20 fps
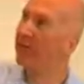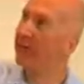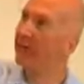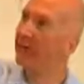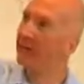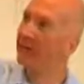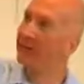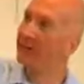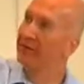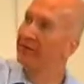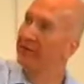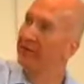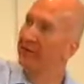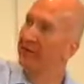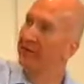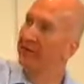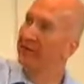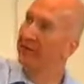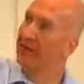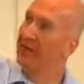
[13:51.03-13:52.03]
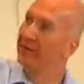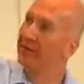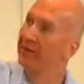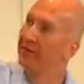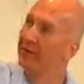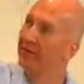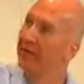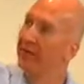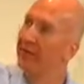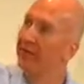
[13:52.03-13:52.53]
There's a
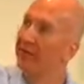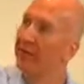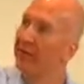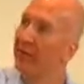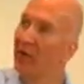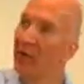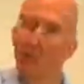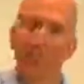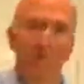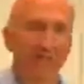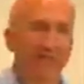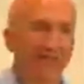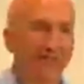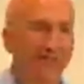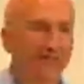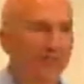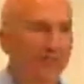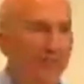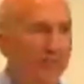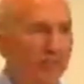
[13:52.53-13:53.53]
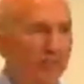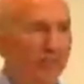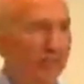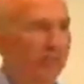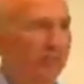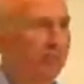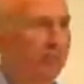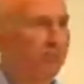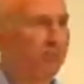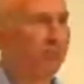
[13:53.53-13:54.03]
copy of the Open a
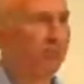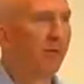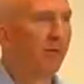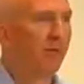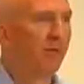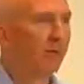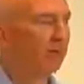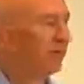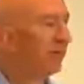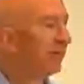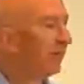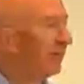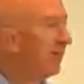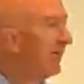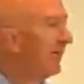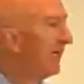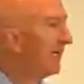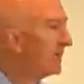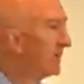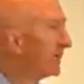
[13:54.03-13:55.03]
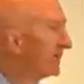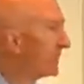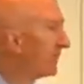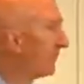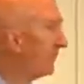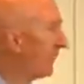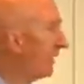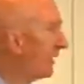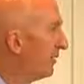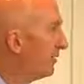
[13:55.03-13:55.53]
Constituent button, in essence,
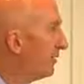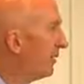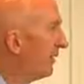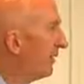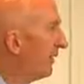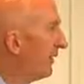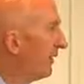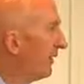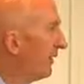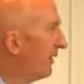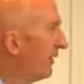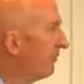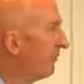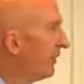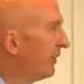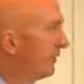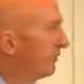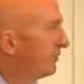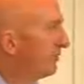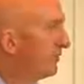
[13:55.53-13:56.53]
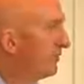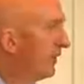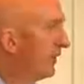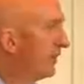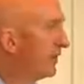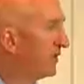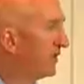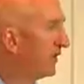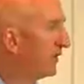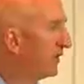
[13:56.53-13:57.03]
from the records
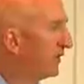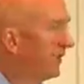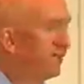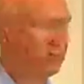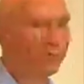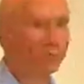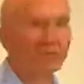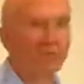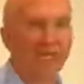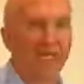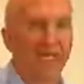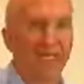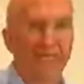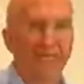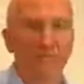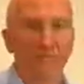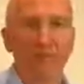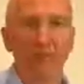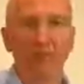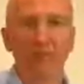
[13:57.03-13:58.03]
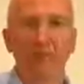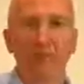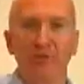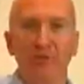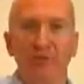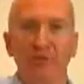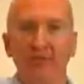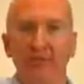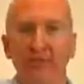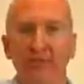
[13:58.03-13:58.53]
page of the Razor's Edge. It's been
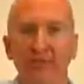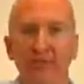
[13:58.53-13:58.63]
beautifully